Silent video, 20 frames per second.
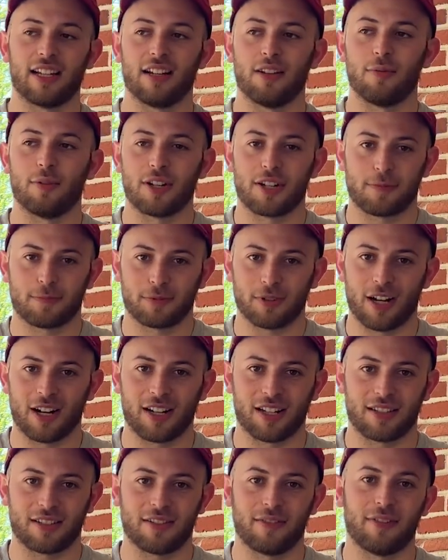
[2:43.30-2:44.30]
what does
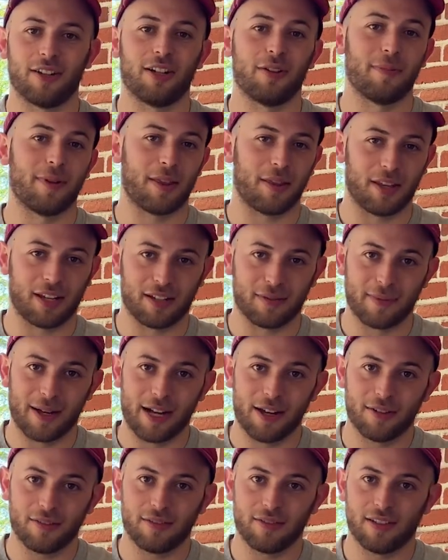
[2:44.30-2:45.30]
product development think
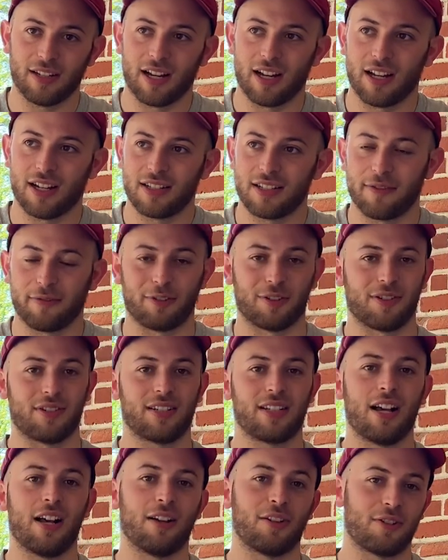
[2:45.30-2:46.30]
about different
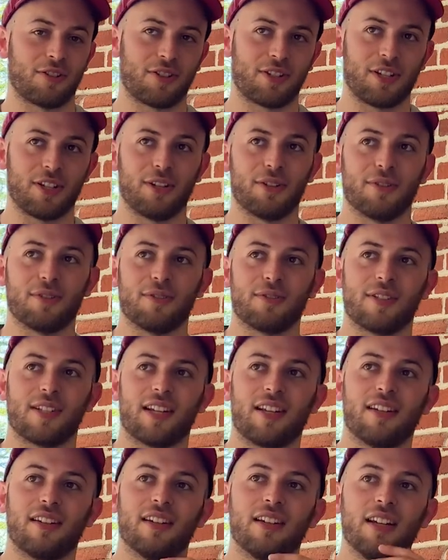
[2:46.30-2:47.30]
color SKUs,
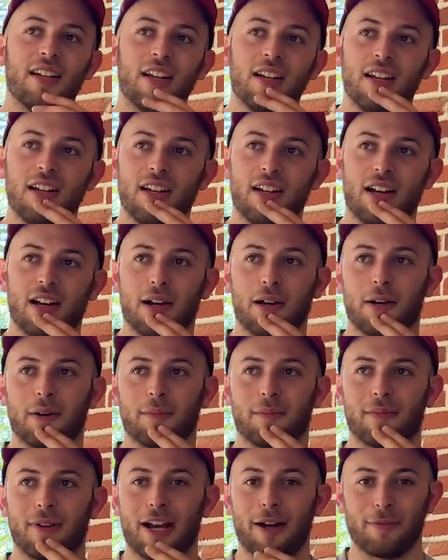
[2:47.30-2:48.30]
and
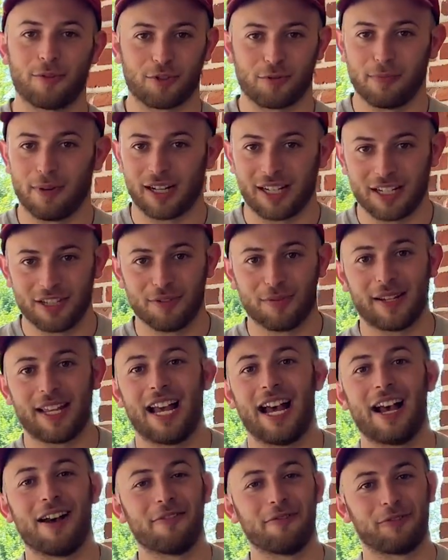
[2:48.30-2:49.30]
how much money do we
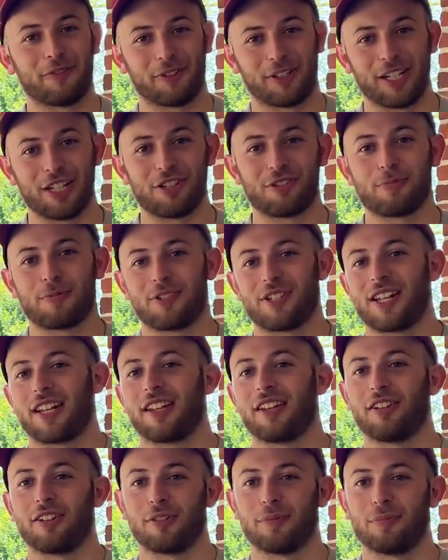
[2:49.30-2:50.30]
have for each
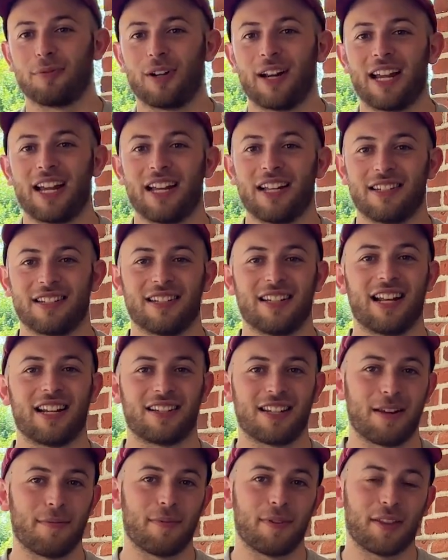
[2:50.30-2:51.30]
particular brand, and that
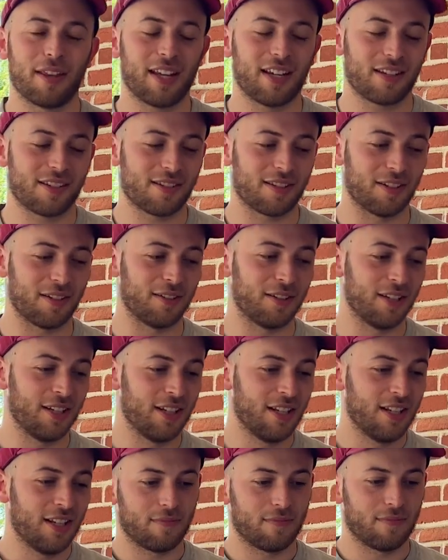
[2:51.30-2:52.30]
type of thing. So
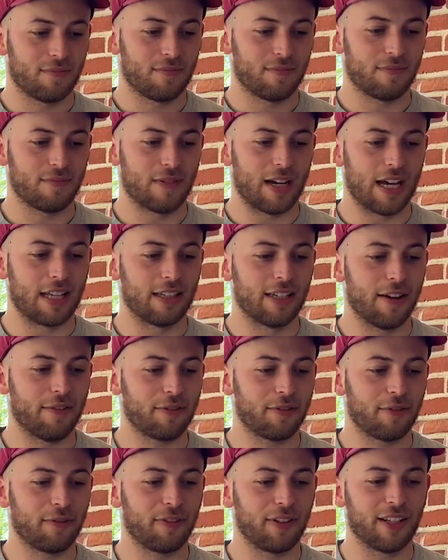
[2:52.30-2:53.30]
I left
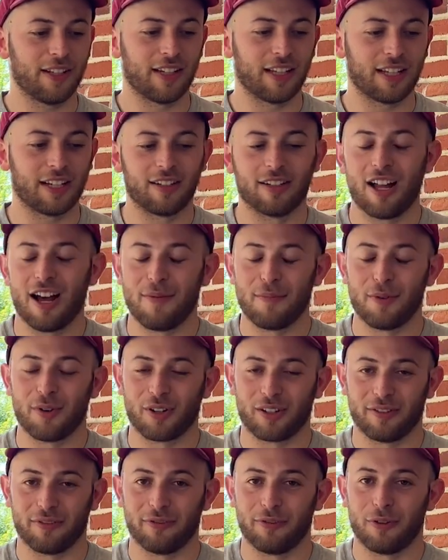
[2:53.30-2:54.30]
feeling a lot more
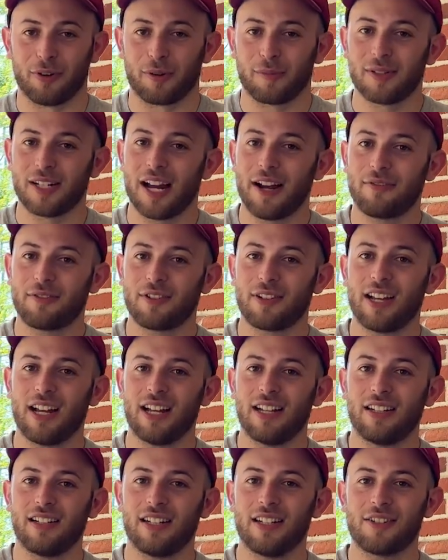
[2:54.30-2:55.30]
informed after
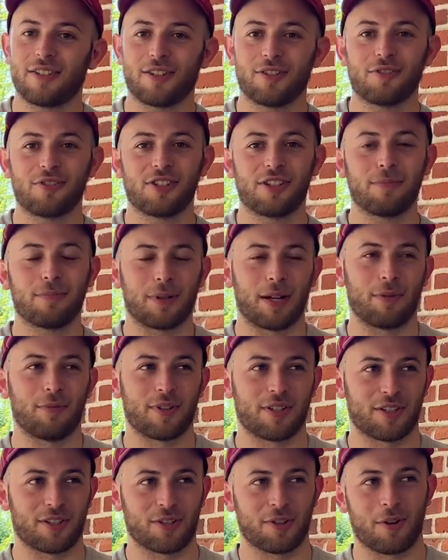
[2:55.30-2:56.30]
that internship, but I
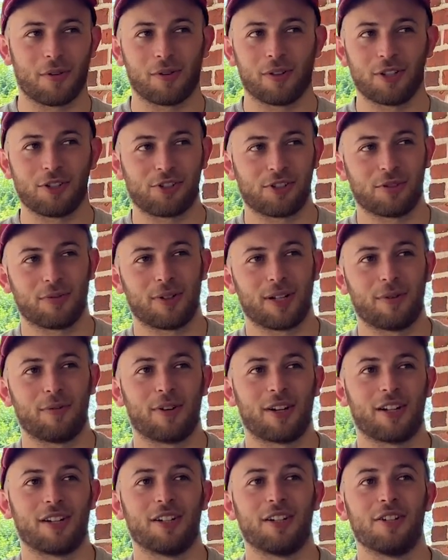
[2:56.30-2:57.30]
wasn't totally sure what I
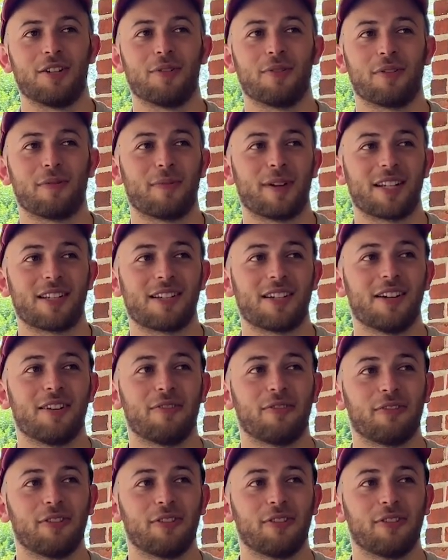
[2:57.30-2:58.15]
wanted to do with myself.